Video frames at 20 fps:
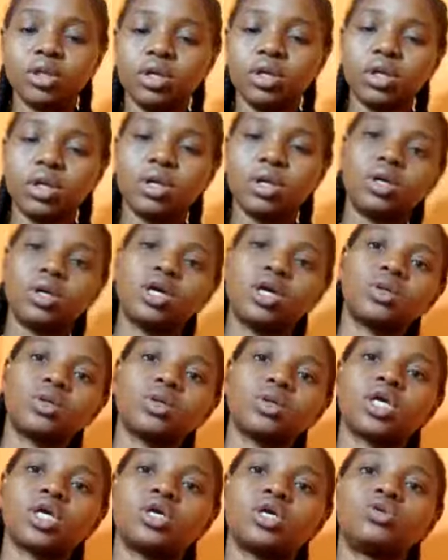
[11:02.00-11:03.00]
like that,
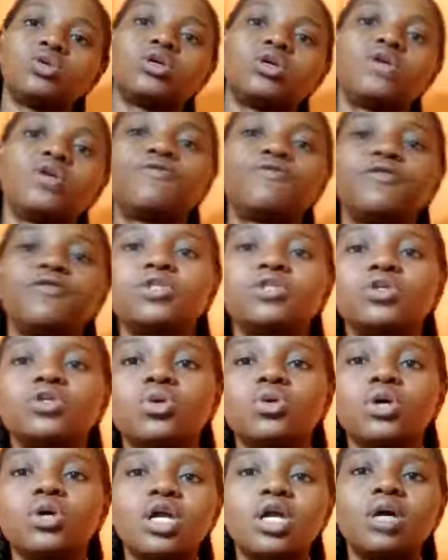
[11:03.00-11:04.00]
where
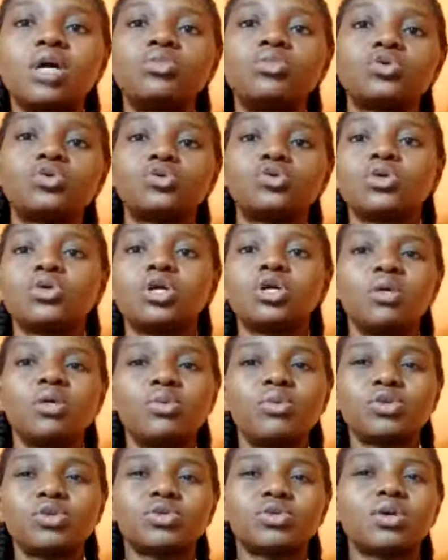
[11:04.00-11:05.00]
they can even
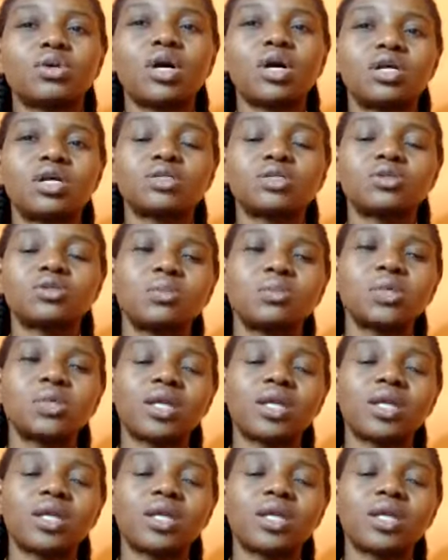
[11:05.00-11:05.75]
collect your